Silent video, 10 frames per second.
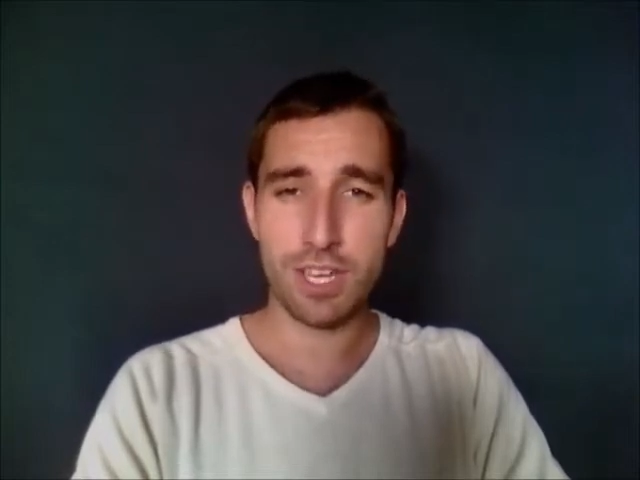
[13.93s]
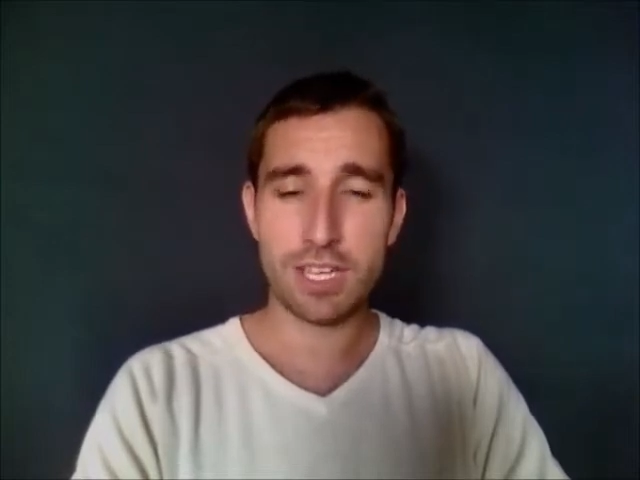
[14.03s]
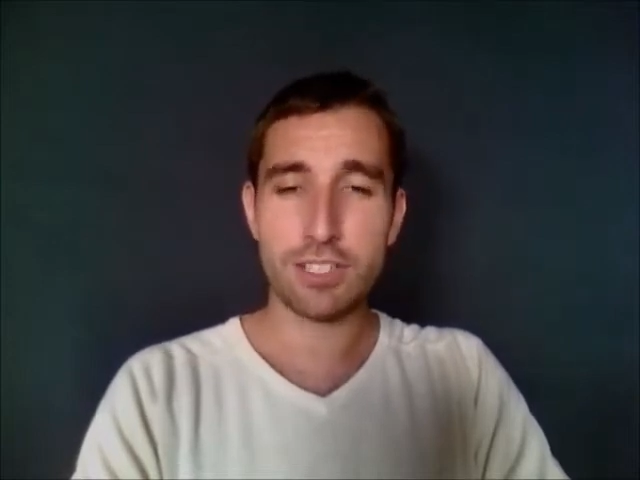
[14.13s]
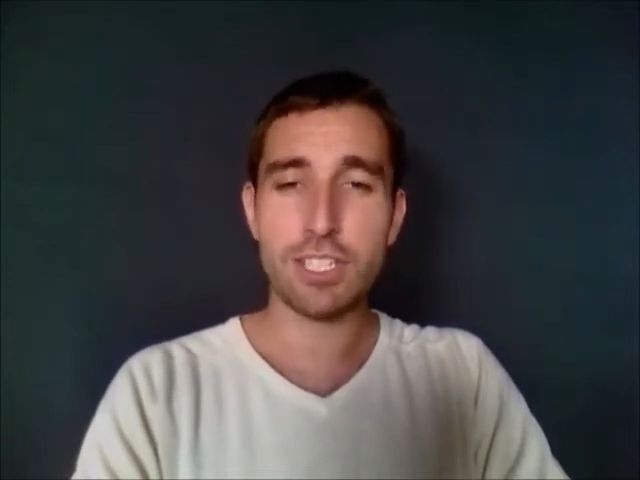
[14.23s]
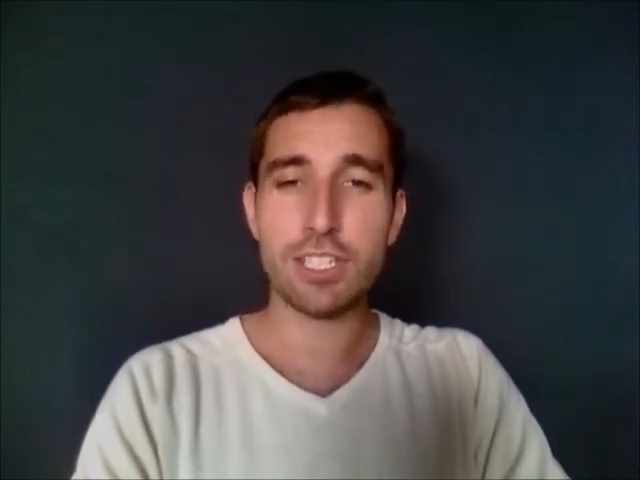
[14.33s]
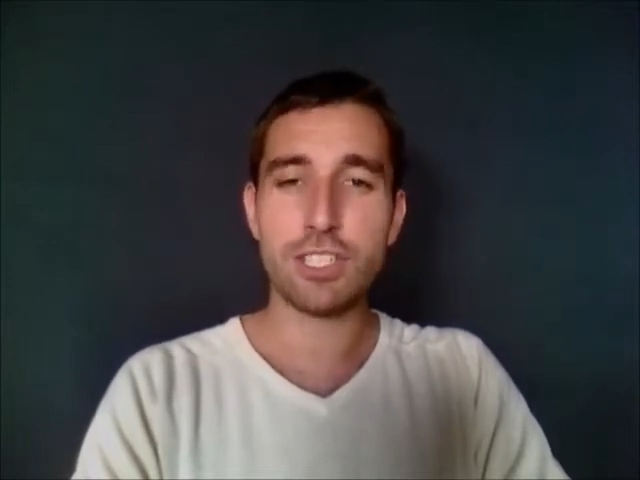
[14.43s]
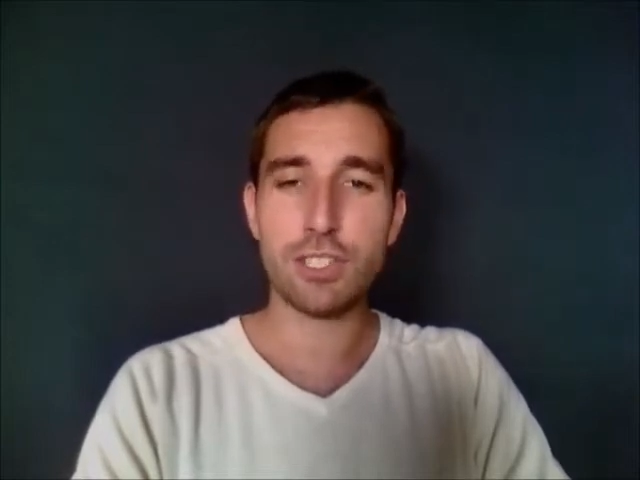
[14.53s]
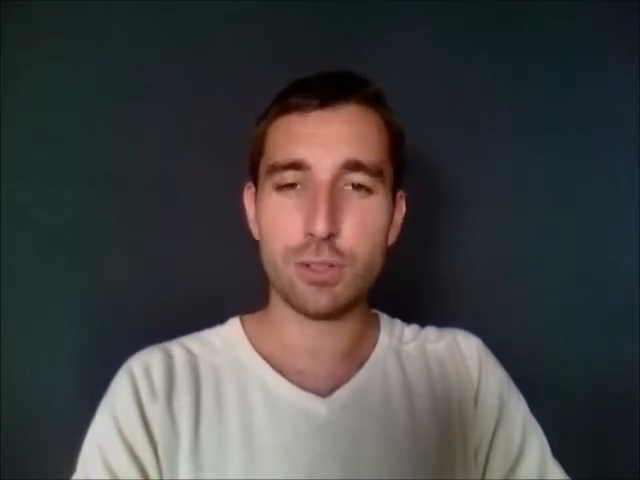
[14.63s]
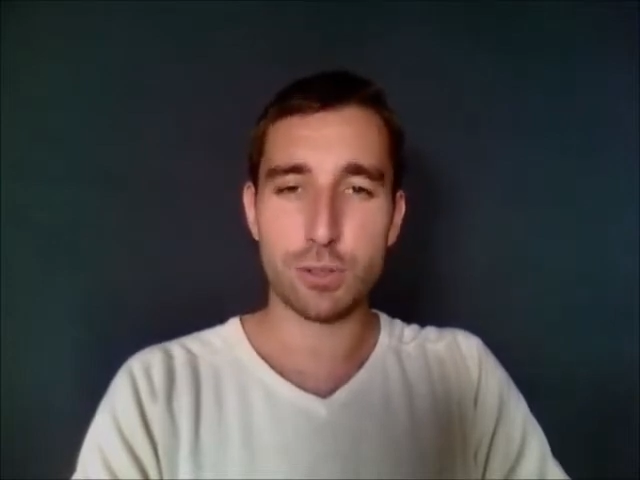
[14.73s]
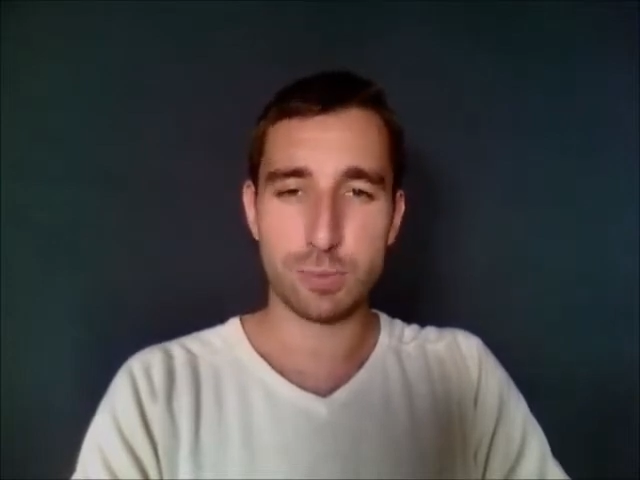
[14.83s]
and she
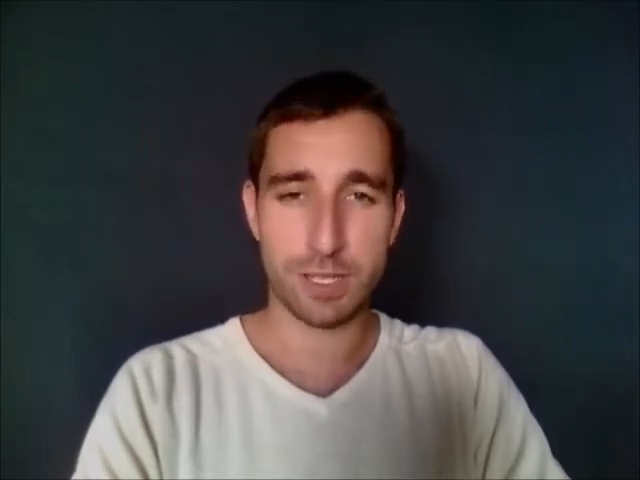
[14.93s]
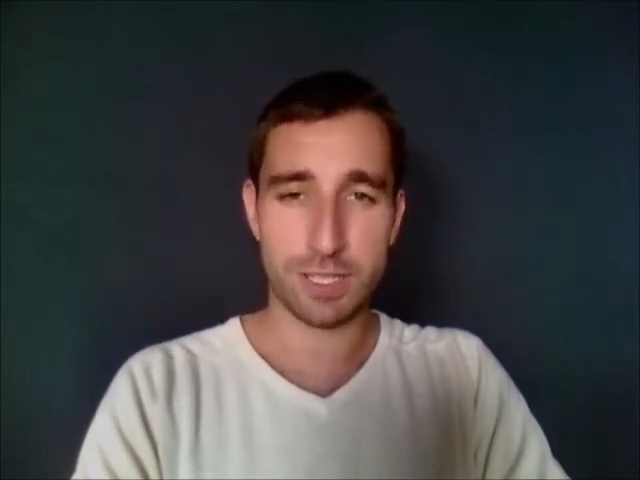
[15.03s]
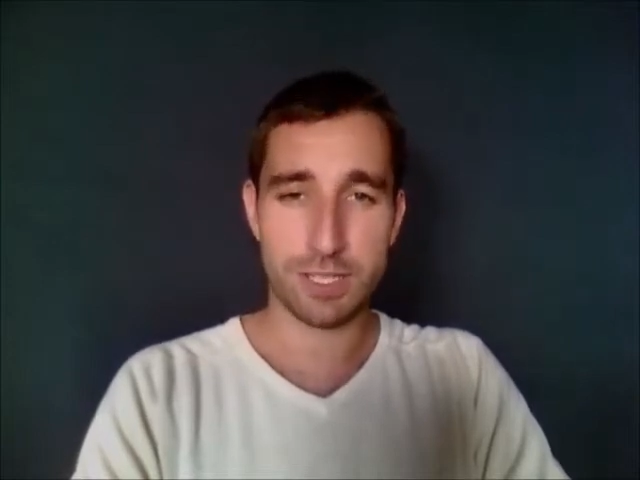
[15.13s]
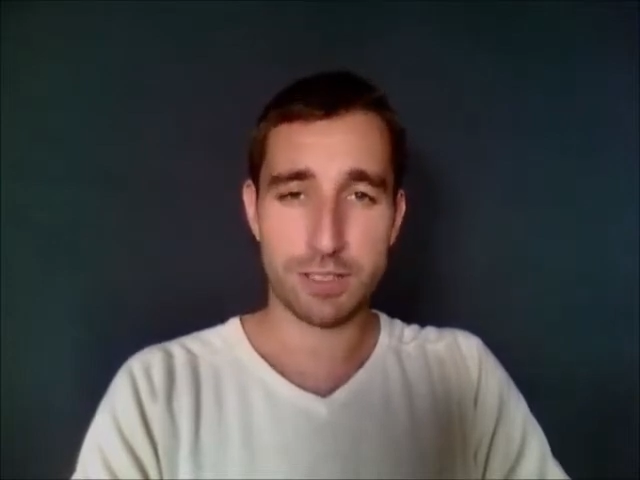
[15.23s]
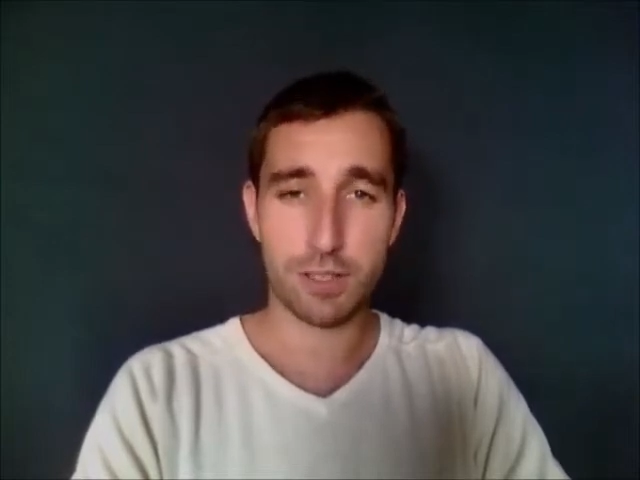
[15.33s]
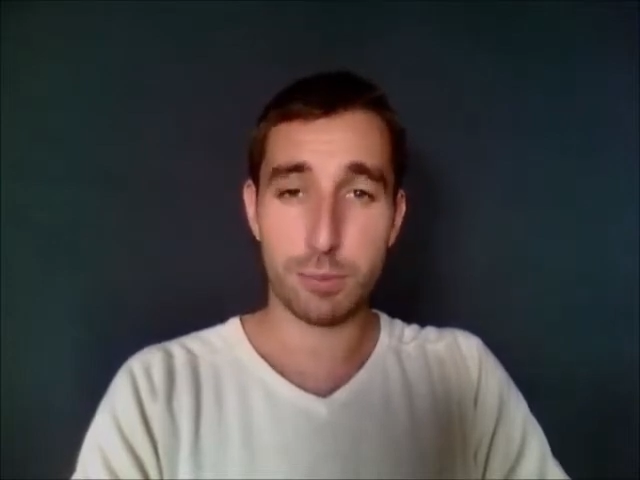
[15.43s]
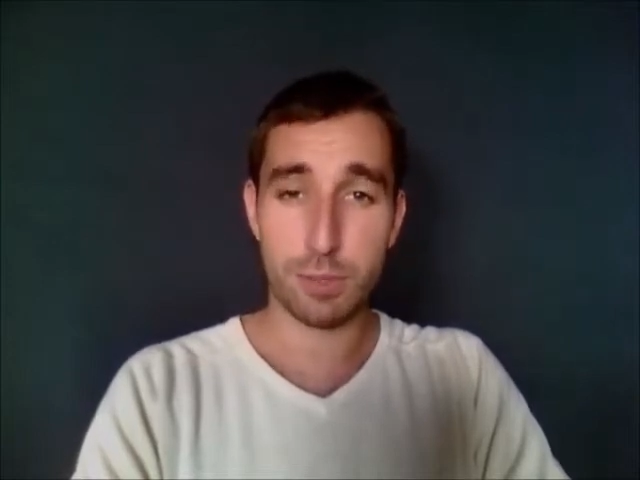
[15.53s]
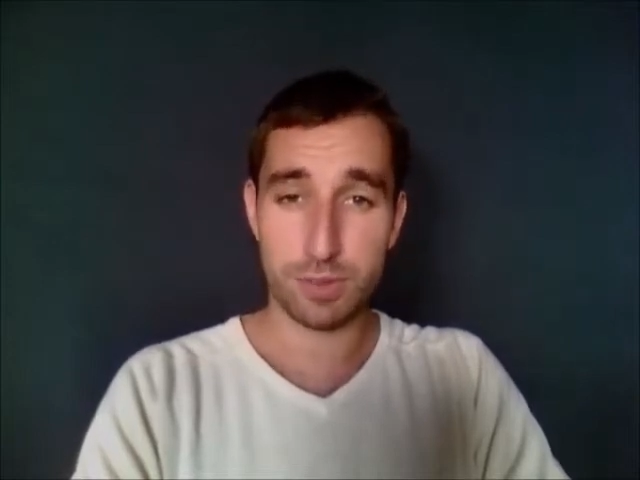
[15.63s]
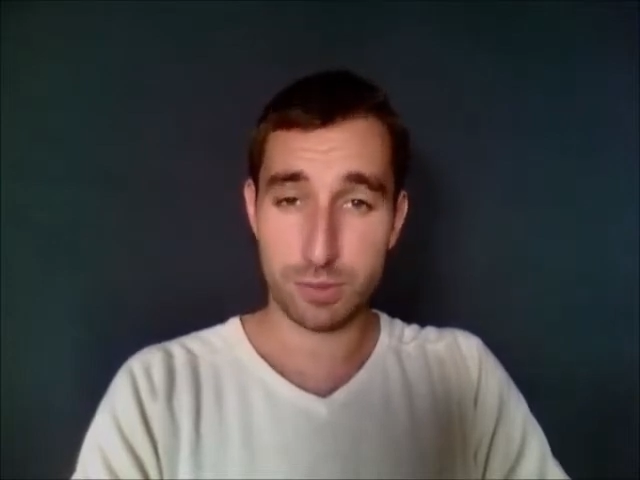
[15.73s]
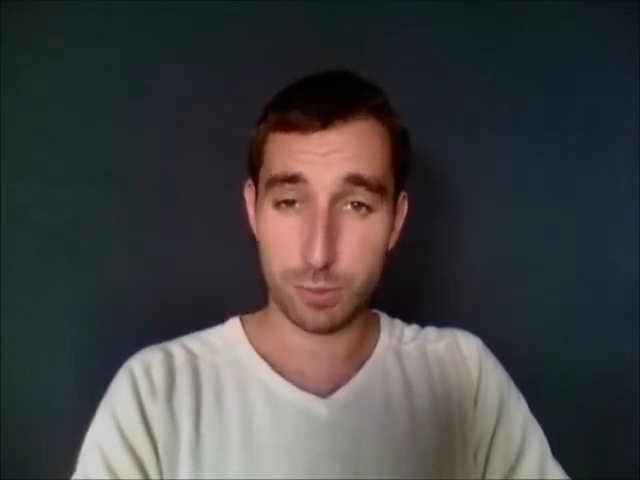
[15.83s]
assured me that the
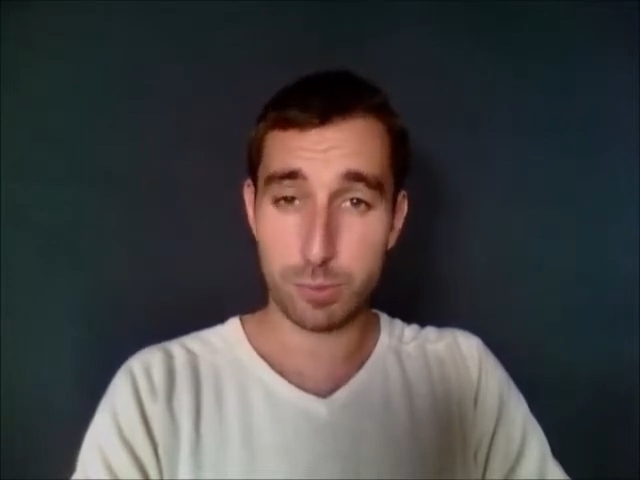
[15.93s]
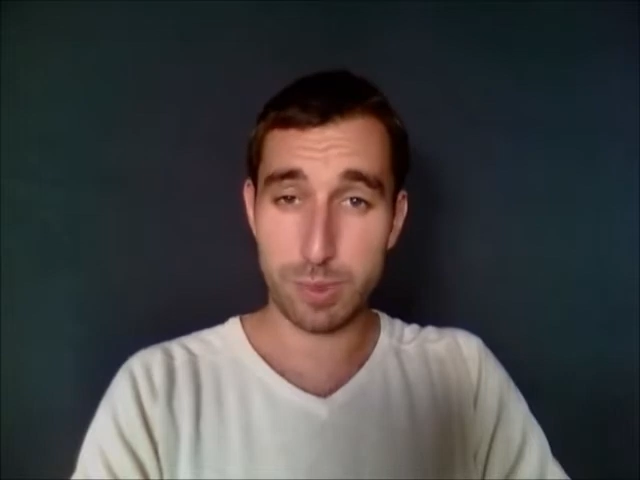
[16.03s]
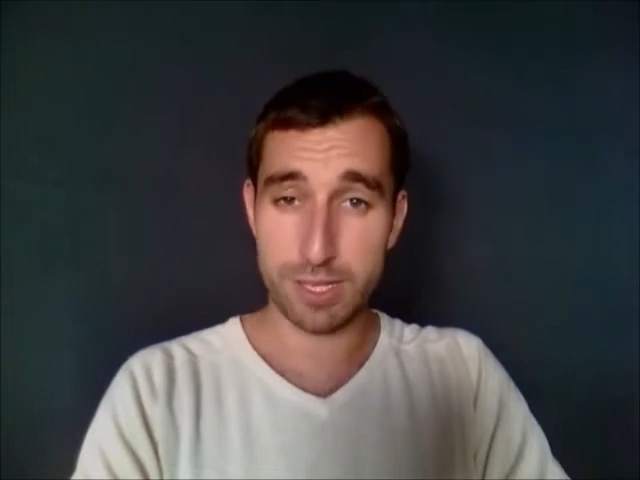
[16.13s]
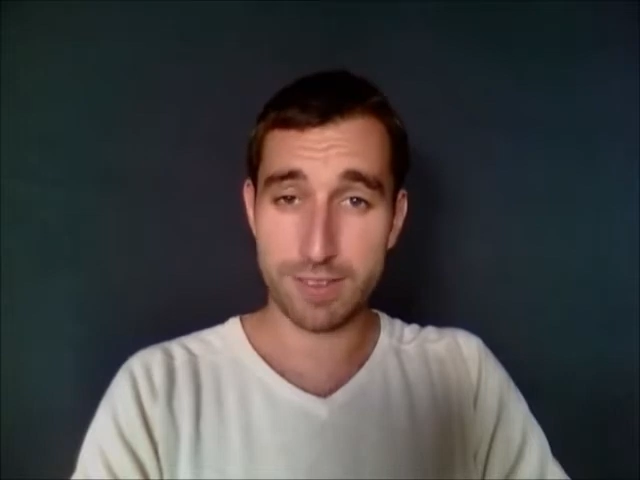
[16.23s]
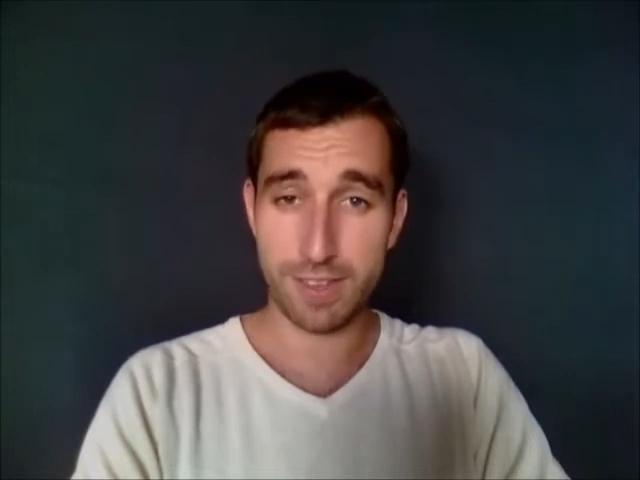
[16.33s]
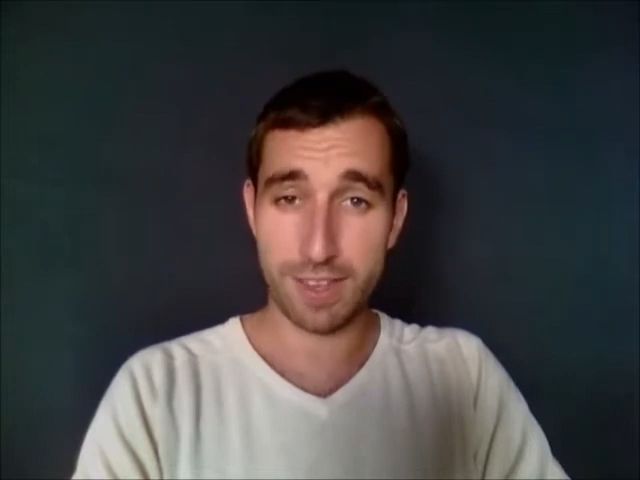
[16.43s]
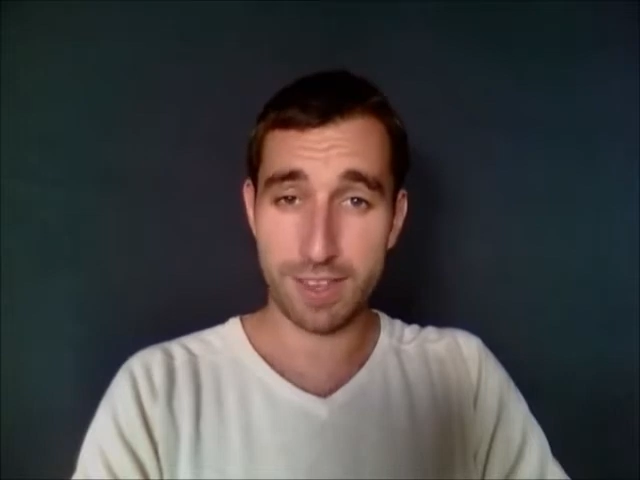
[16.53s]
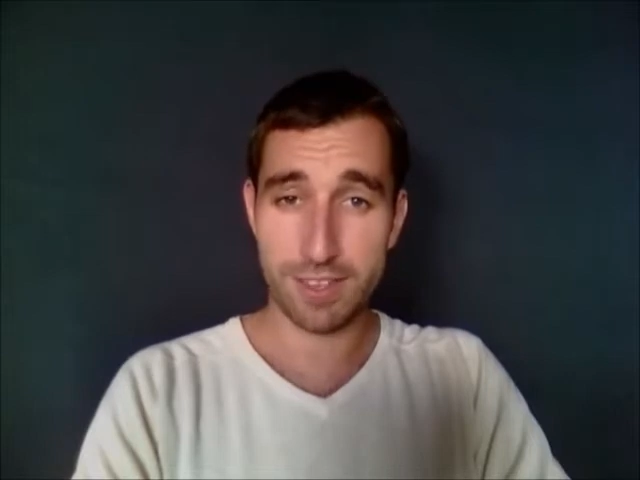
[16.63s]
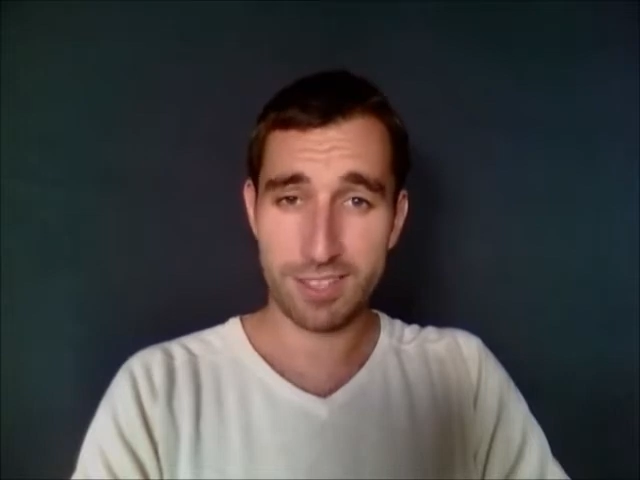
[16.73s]
movers would be there.